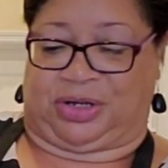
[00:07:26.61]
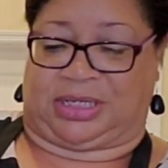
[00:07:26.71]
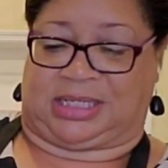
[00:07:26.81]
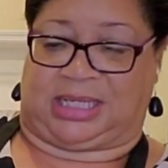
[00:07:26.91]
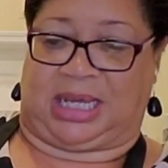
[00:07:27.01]

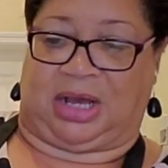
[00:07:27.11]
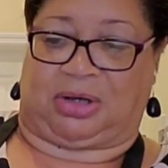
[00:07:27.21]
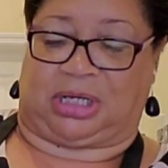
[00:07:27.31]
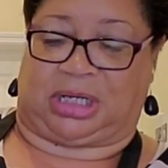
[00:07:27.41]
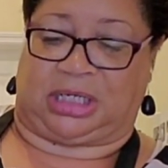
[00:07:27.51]
You see how
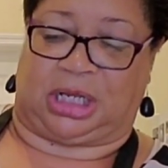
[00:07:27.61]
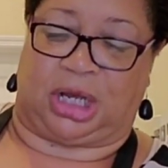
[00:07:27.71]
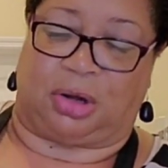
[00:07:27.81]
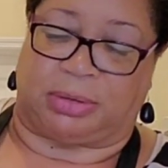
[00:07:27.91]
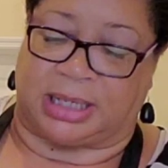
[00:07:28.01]
good and
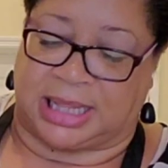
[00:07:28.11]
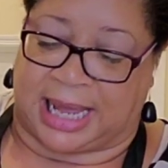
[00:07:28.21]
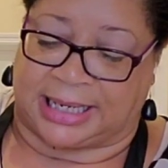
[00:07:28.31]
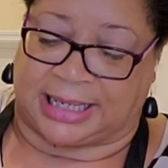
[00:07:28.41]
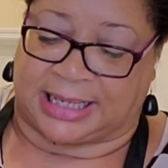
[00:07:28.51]
coated
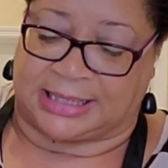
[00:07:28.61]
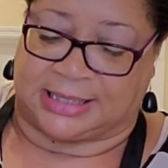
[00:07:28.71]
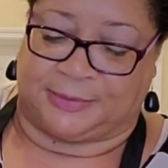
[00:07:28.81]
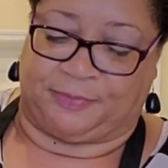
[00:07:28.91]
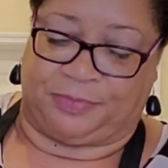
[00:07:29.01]
that is?